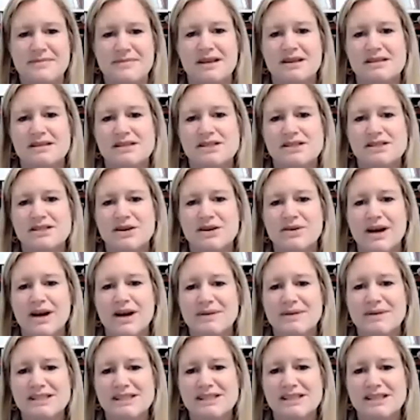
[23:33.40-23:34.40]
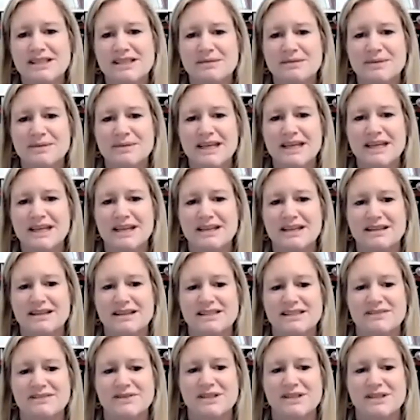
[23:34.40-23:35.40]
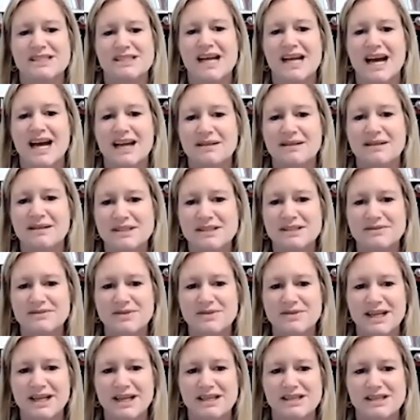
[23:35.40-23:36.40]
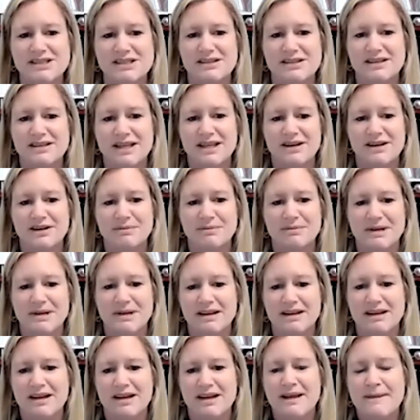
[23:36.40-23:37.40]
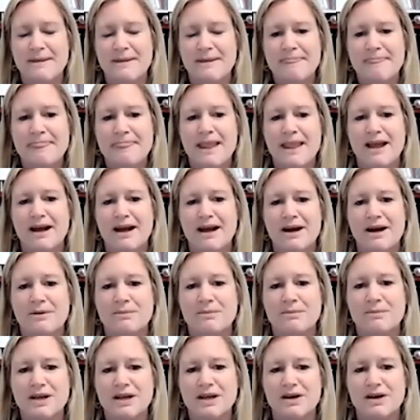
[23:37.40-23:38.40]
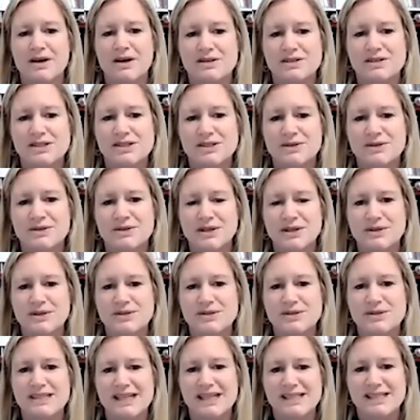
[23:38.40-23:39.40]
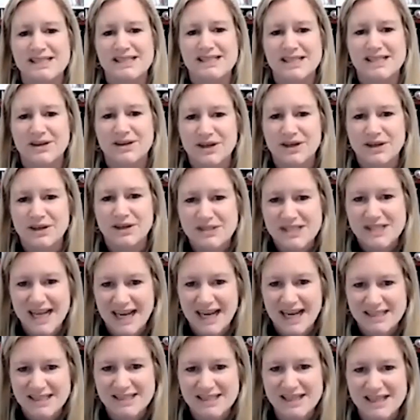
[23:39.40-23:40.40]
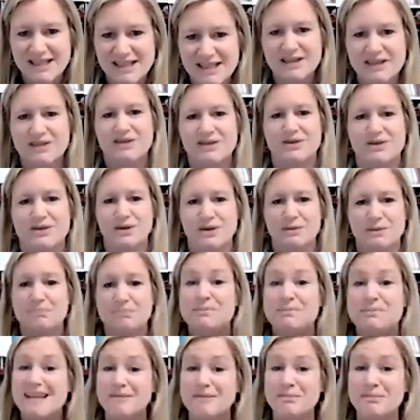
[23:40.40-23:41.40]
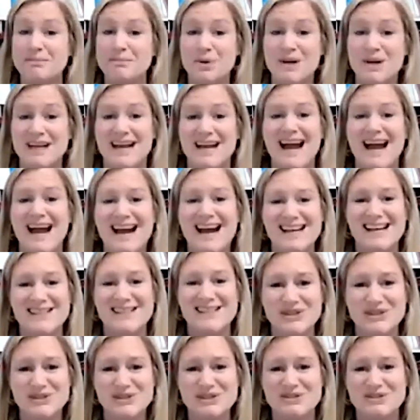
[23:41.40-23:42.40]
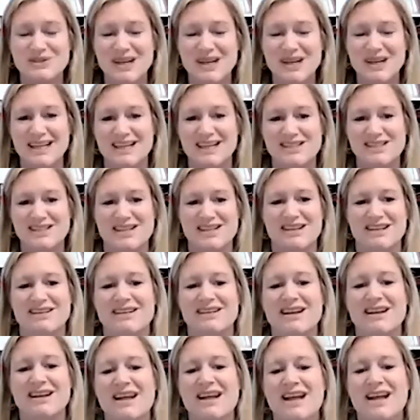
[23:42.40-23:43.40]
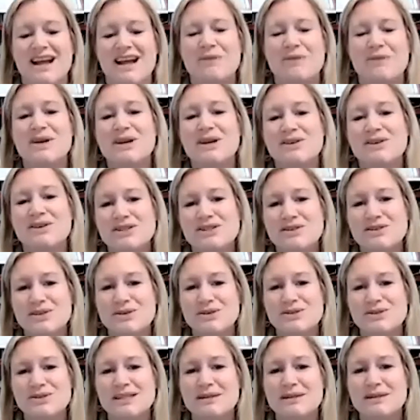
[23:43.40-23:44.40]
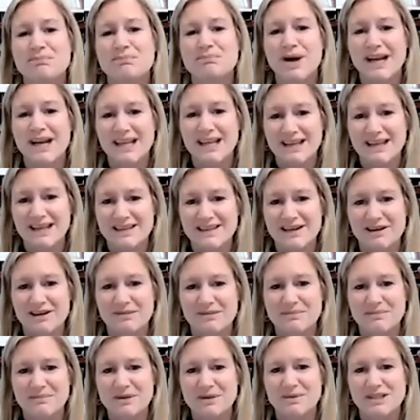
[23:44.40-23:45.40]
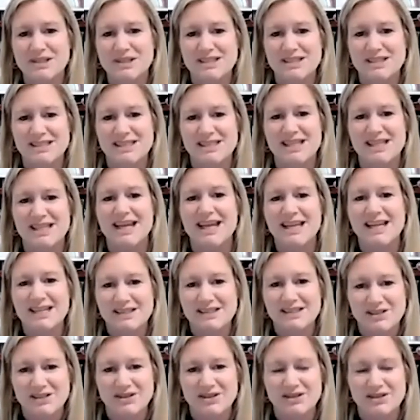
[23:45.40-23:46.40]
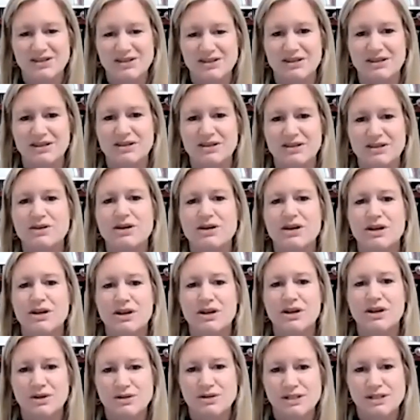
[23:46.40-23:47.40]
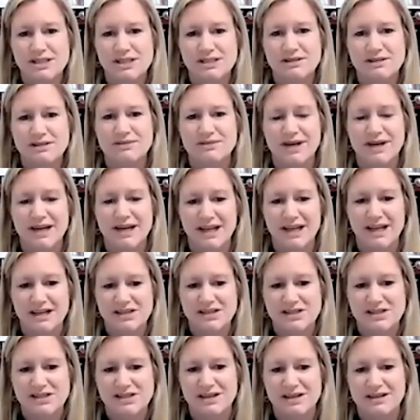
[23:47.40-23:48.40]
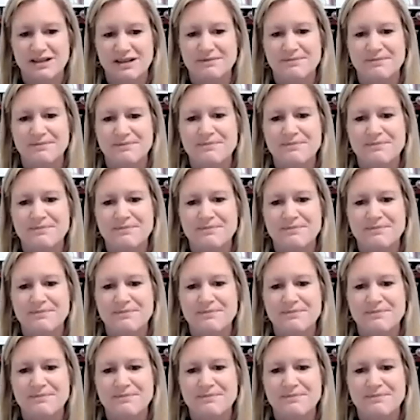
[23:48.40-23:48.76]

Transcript: So I mentioned at the beginning the different types of radiation therapy. We also use that stereotactic or pinpoint high dose radiation. And we also use the brachytherapy, which is the internal or close radiation.